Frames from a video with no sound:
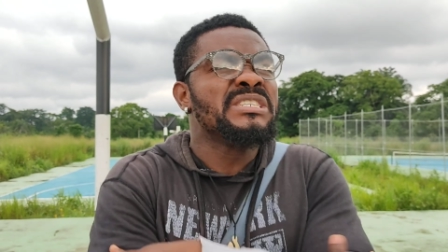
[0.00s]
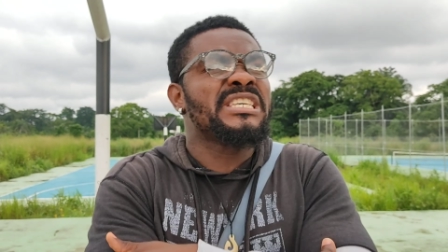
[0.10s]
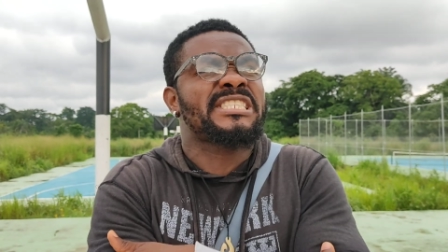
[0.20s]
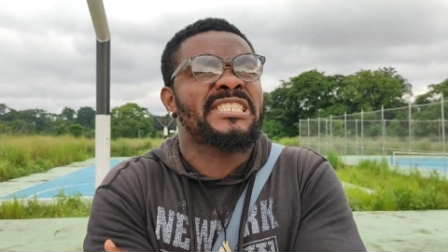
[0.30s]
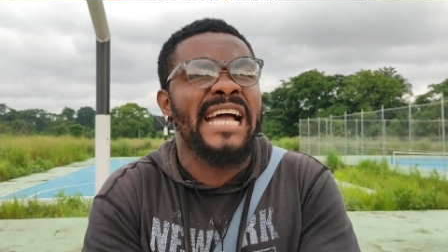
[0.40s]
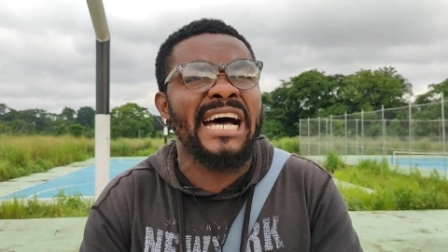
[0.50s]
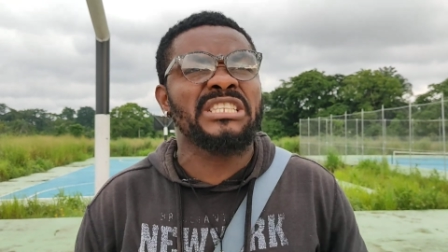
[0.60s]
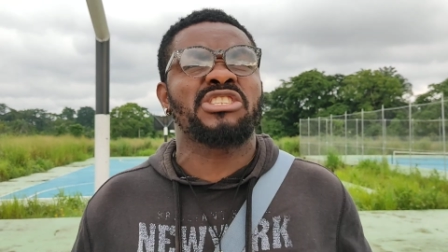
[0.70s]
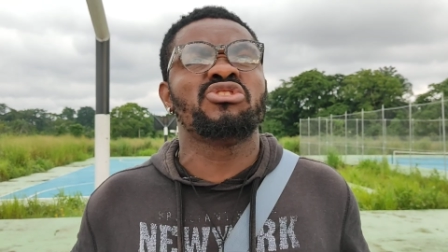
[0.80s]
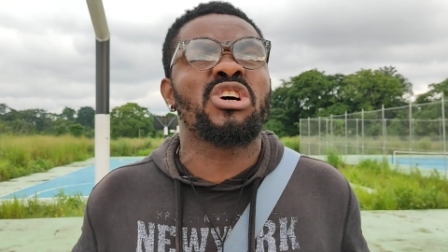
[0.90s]
This
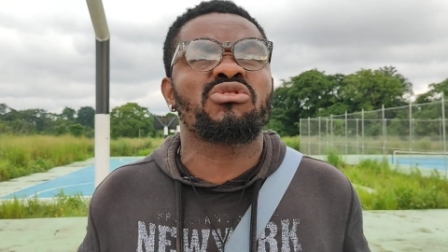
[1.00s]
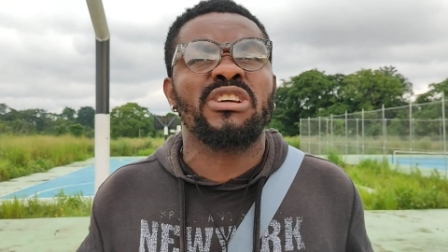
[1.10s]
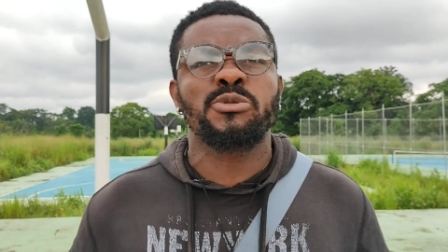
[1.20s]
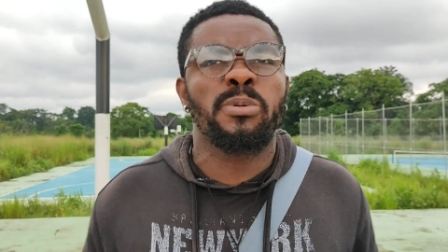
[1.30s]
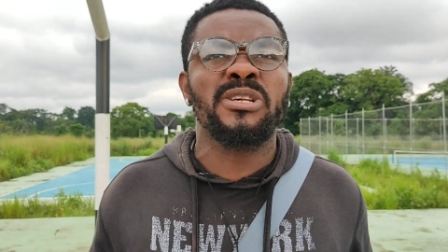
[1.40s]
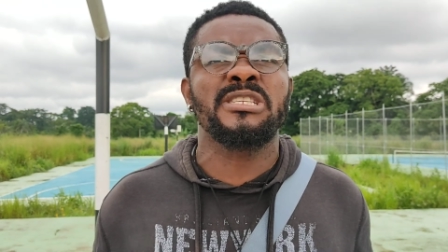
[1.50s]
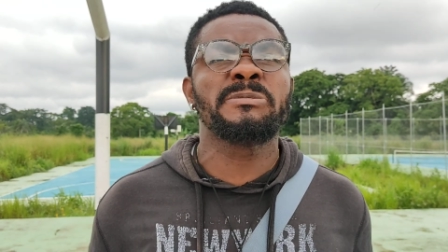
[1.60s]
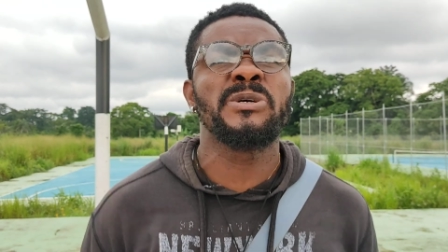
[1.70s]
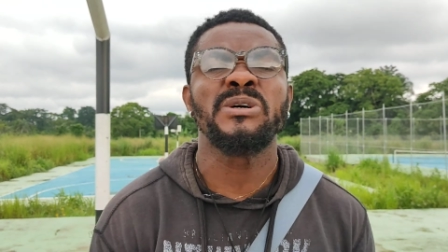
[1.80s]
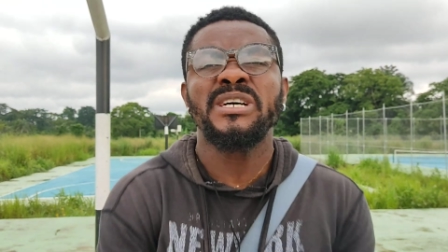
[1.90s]
child is not
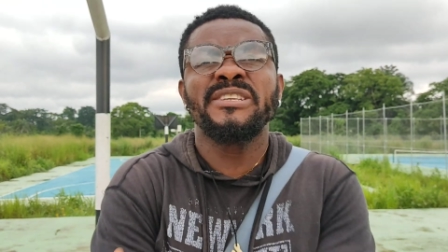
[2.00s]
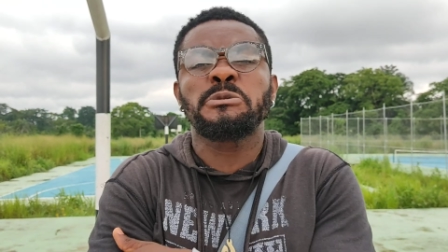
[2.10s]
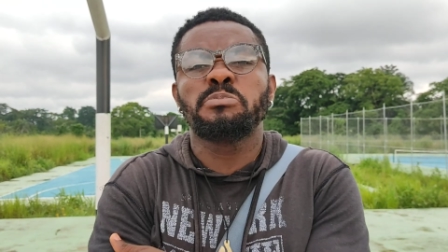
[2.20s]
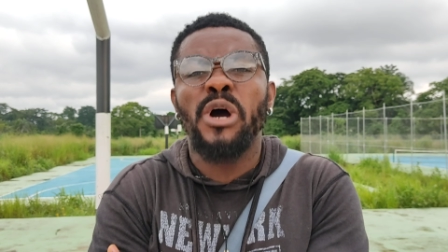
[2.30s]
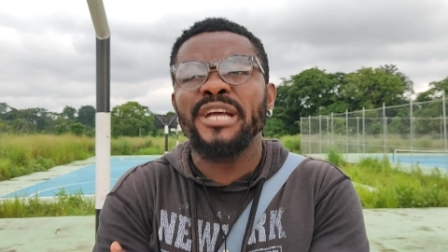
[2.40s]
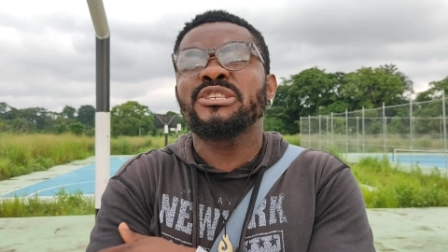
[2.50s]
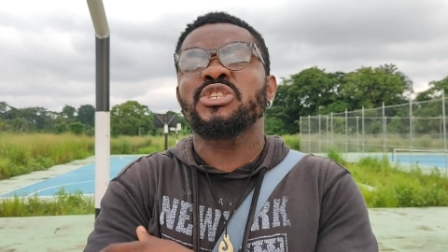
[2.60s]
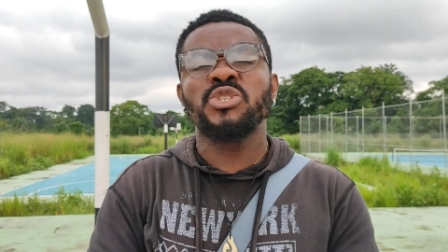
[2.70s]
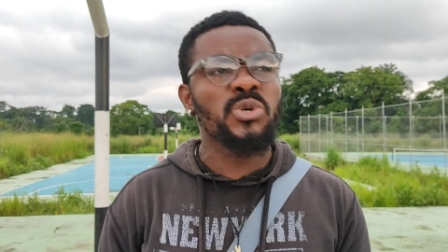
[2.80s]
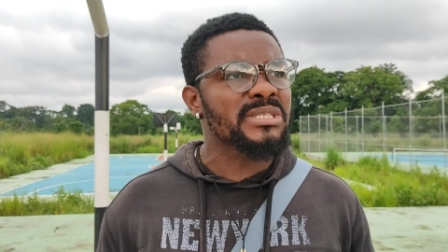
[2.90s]
responsible. This boy
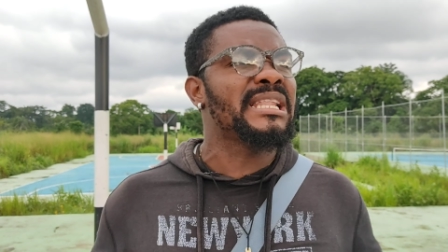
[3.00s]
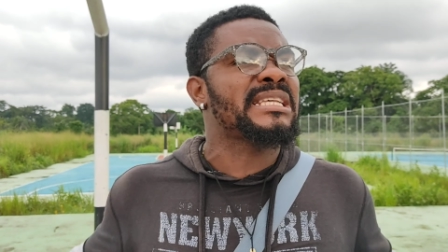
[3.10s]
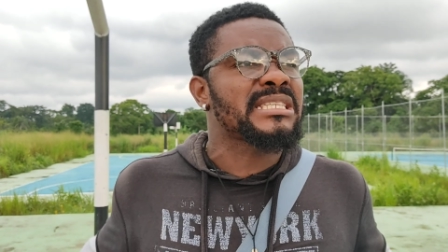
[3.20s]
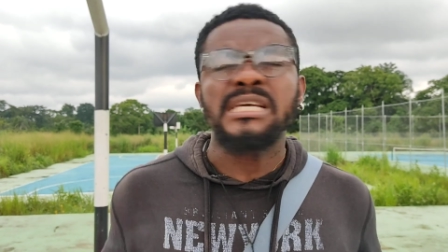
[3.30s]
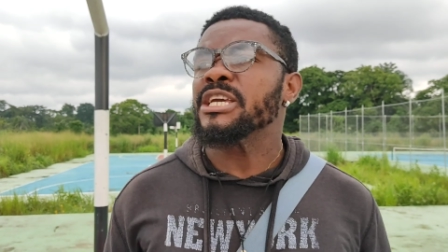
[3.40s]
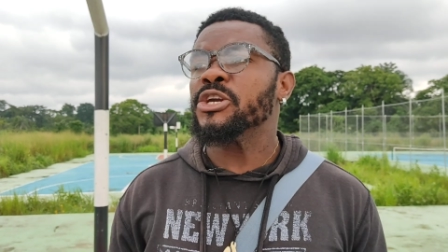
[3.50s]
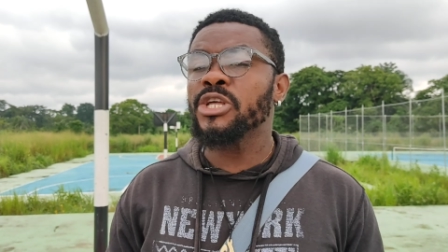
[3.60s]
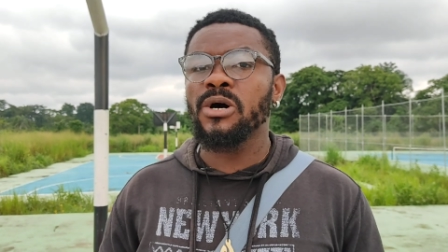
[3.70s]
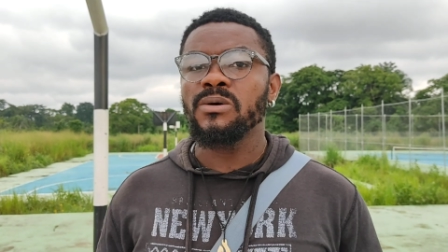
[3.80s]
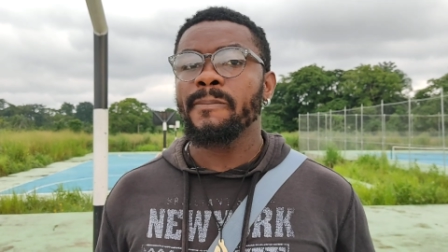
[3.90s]
is useless. You
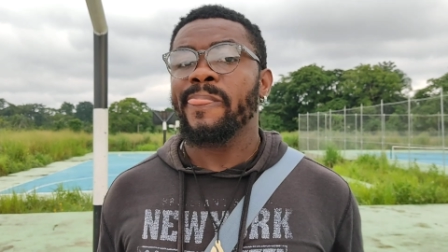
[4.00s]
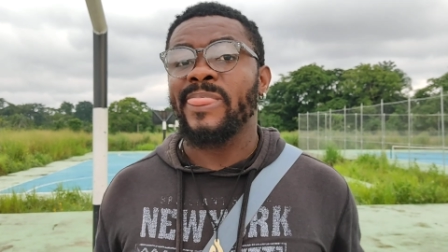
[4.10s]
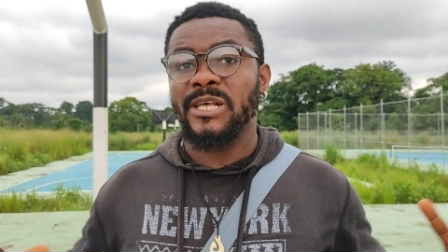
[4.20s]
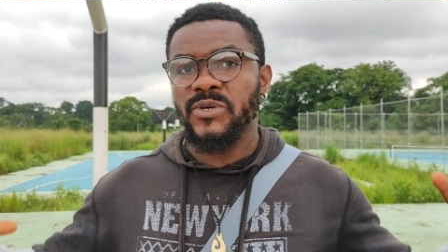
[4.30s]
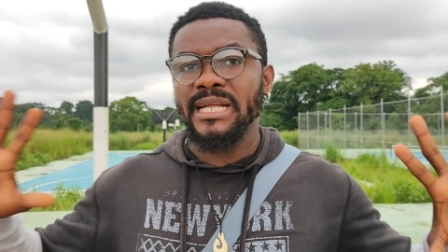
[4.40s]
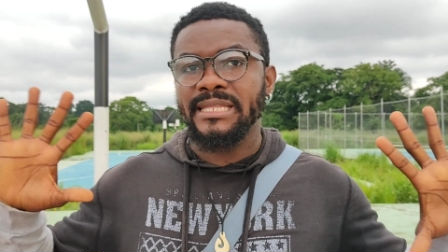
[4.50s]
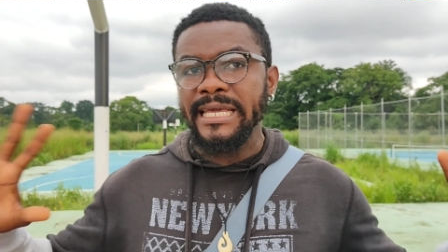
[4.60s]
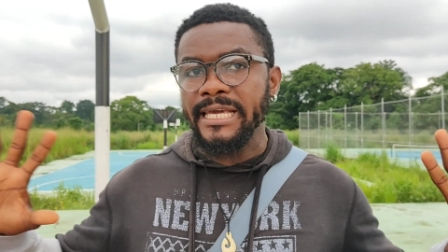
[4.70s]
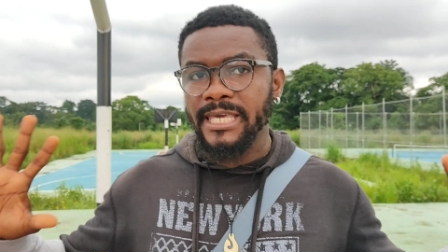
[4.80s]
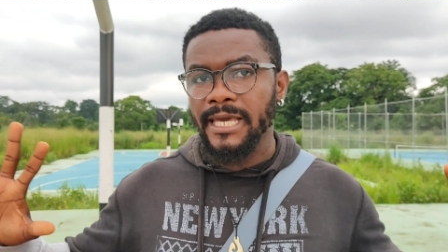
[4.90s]
know, that's what they
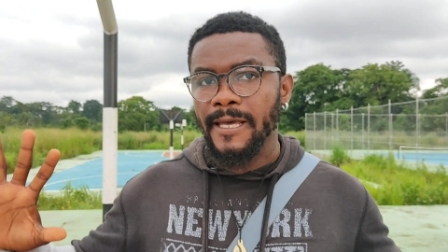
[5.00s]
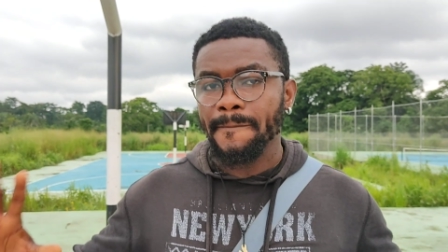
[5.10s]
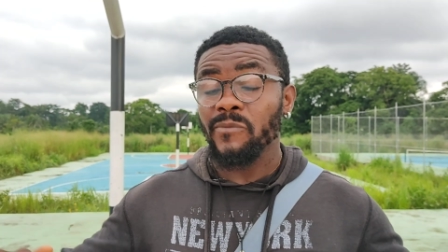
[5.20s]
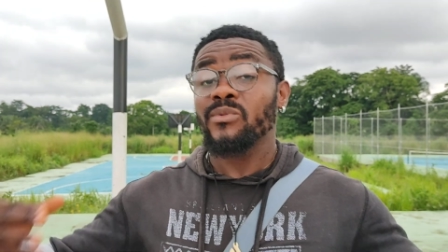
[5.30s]
think here.